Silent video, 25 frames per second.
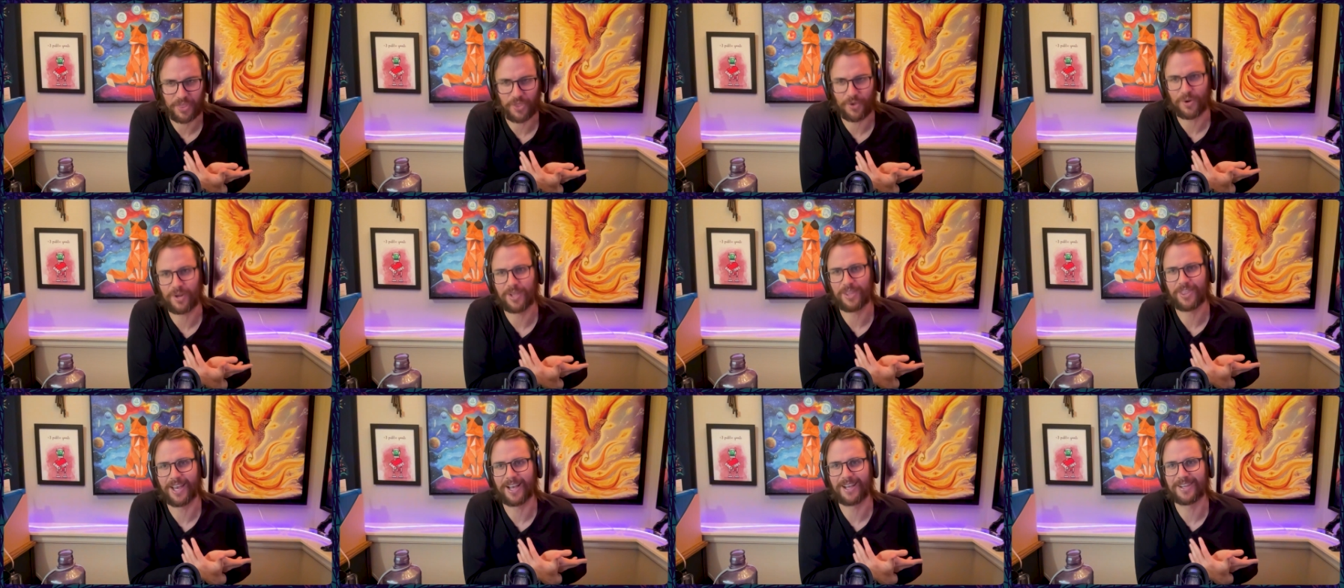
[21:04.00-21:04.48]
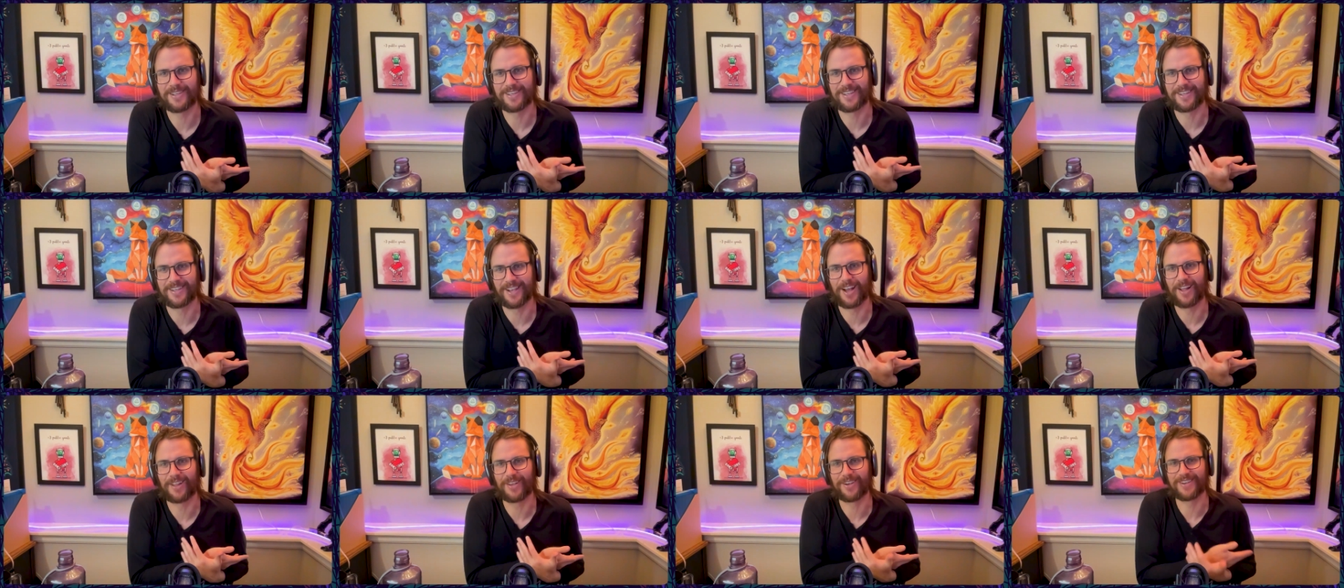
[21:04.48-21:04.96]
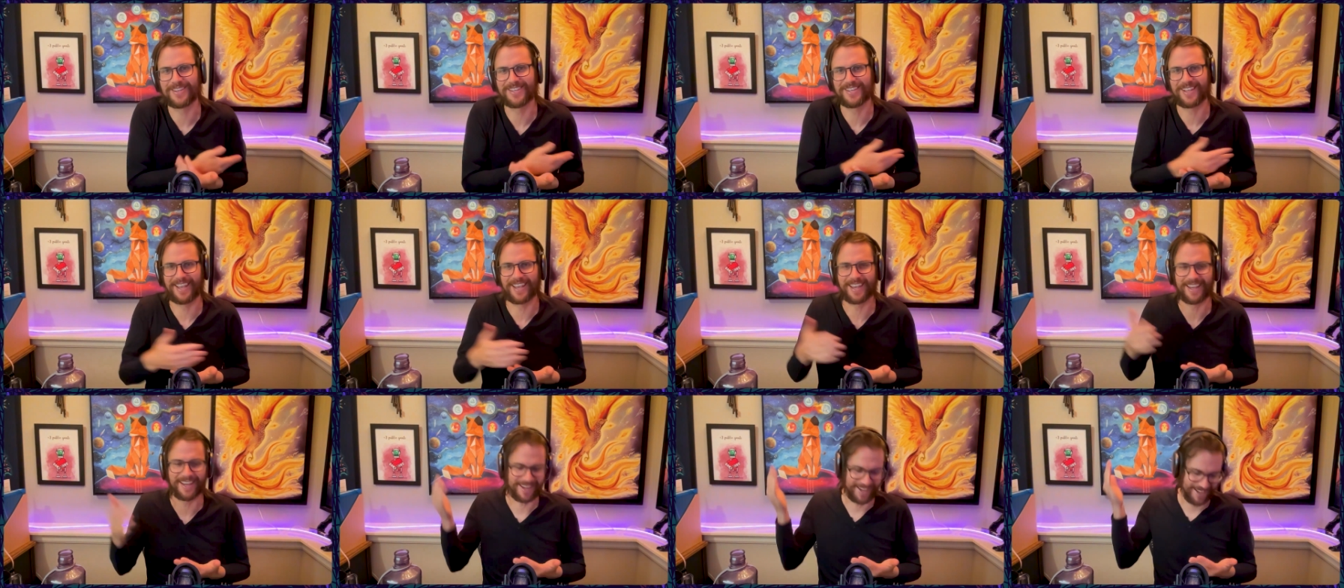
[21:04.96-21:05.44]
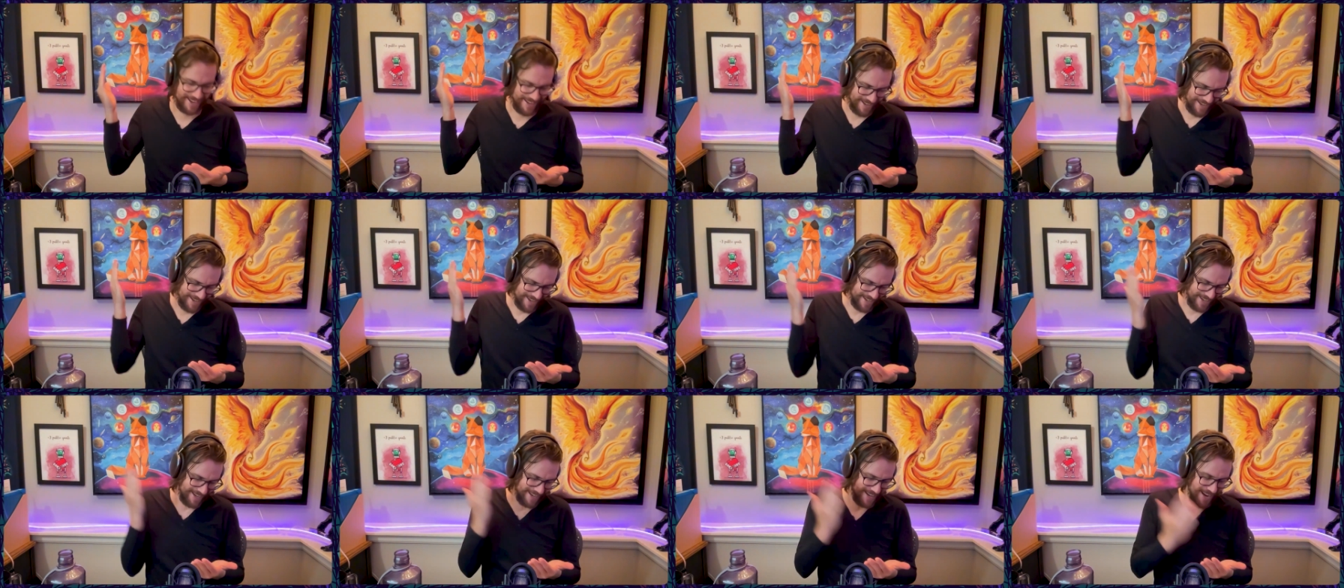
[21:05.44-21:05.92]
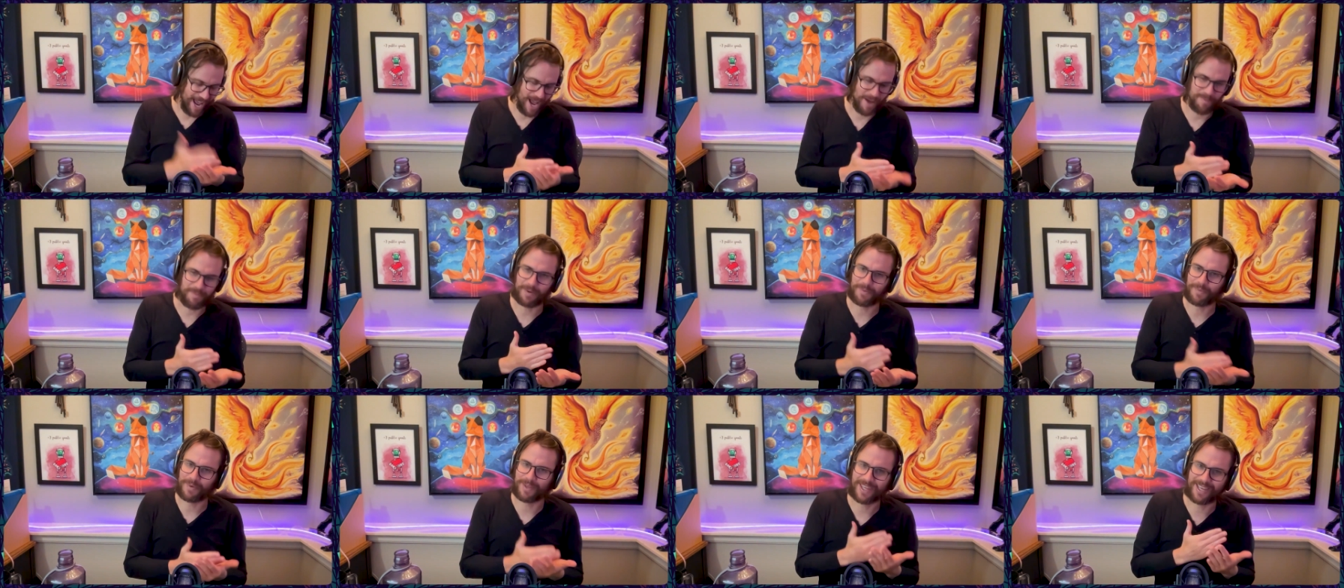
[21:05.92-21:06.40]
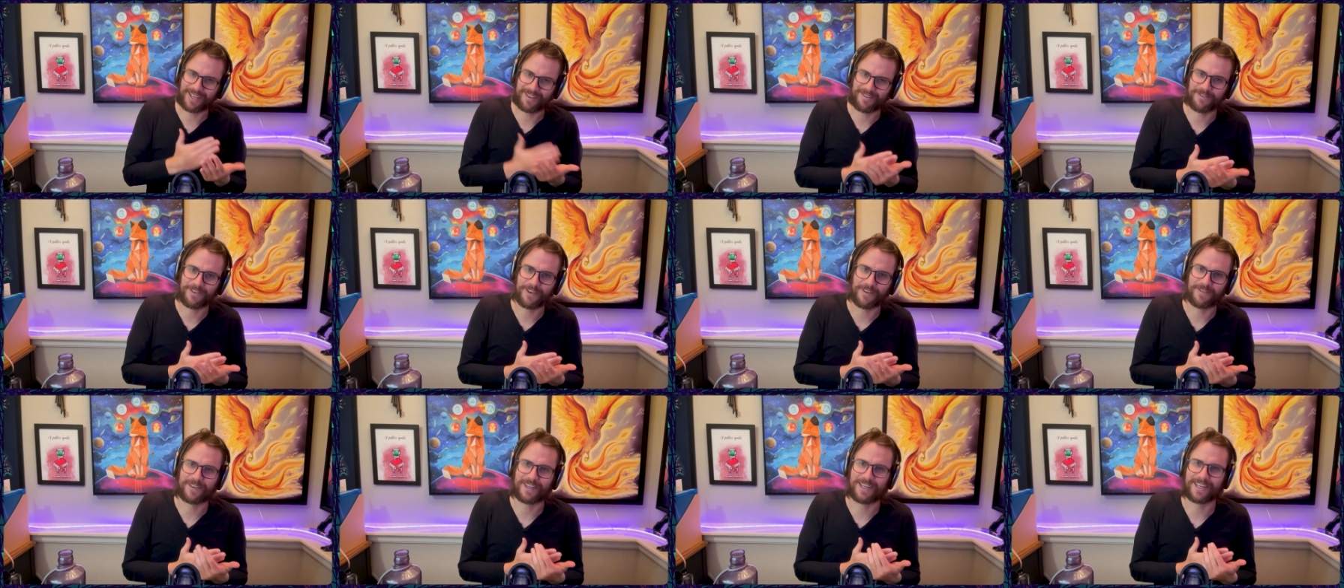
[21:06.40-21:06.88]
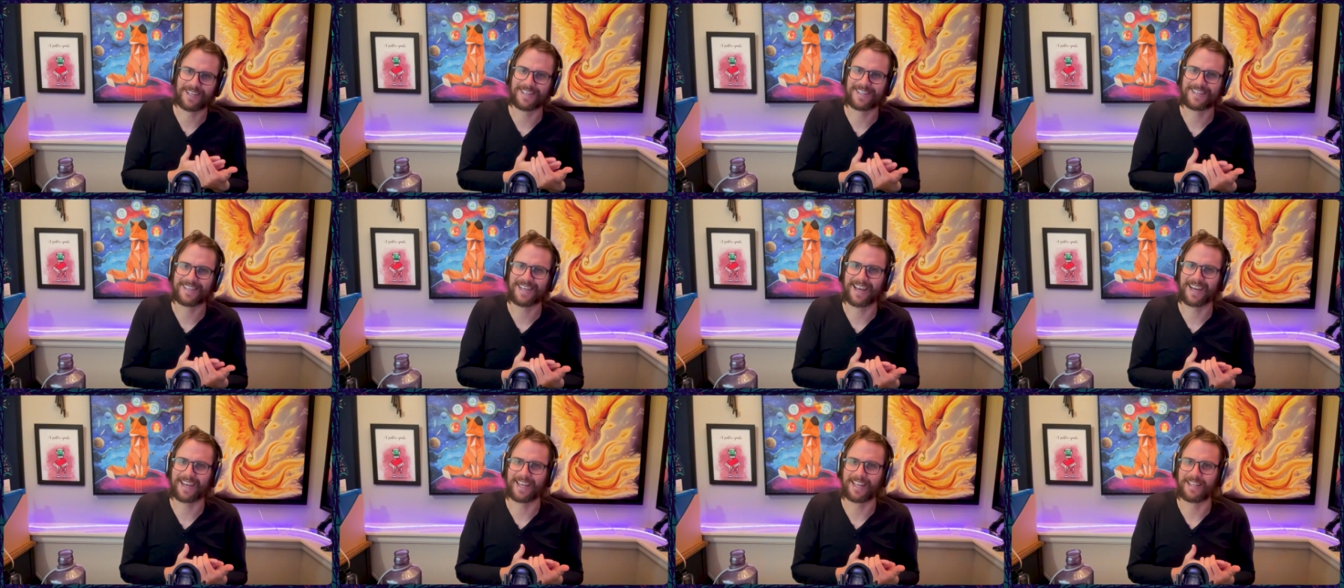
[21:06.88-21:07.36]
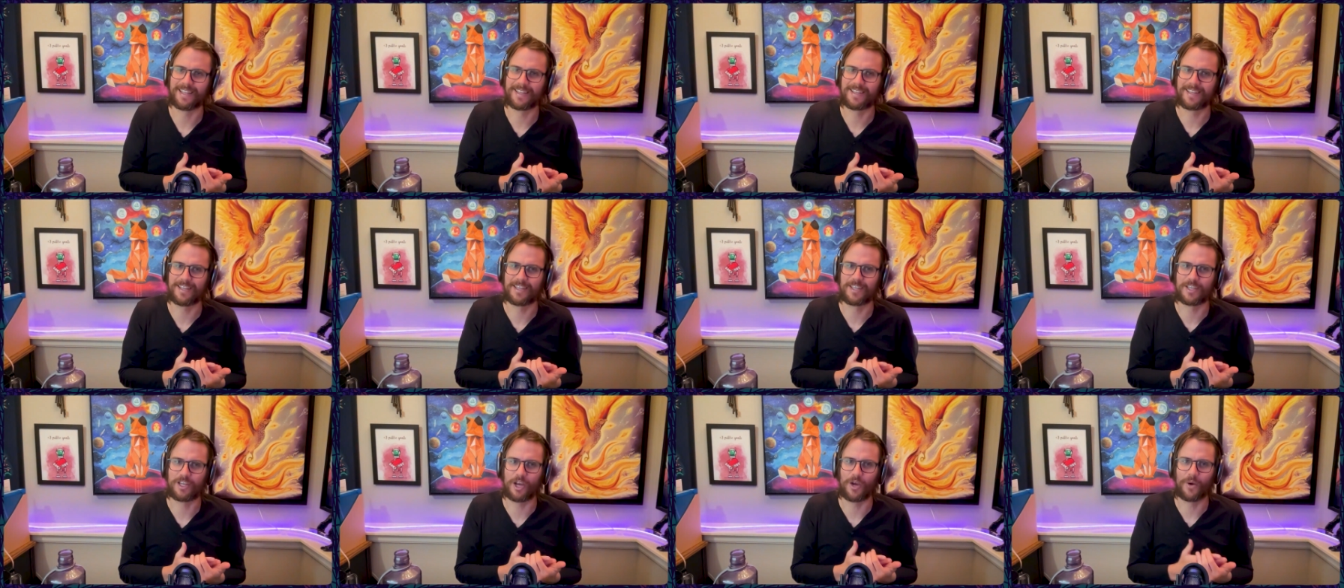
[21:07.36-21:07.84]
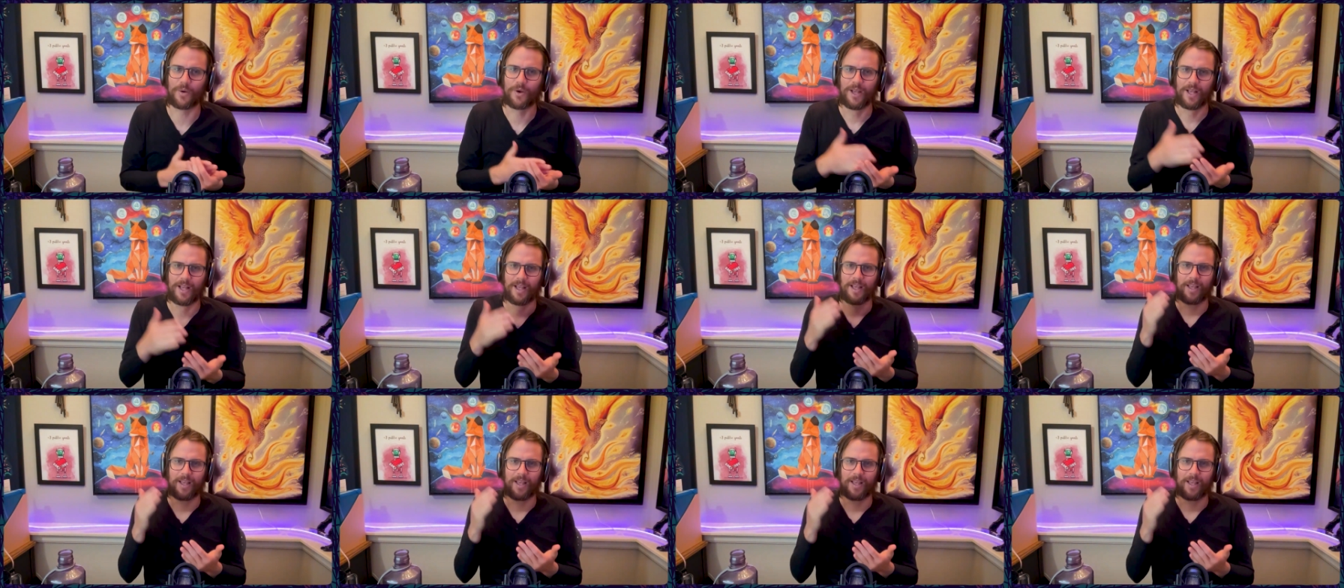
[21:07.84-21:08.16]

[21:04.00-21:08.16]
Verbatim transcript: like $30,000, like, can happen within 15 seconds. And so